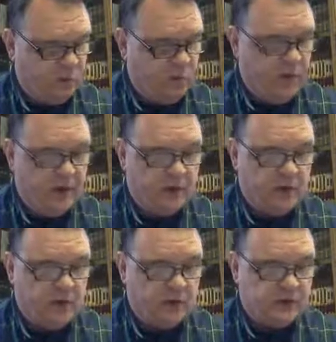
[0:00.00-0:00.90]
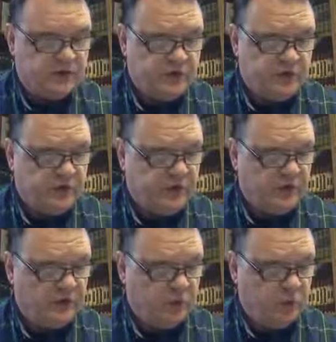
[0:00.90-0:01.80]
where also
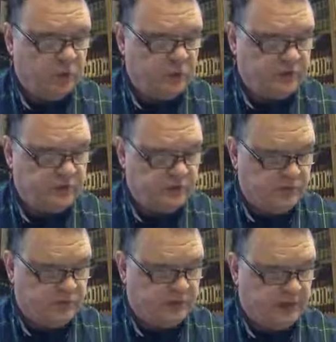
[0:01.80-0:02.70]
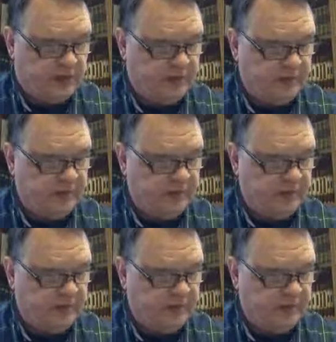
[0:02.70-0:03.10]
their Lord was crucified.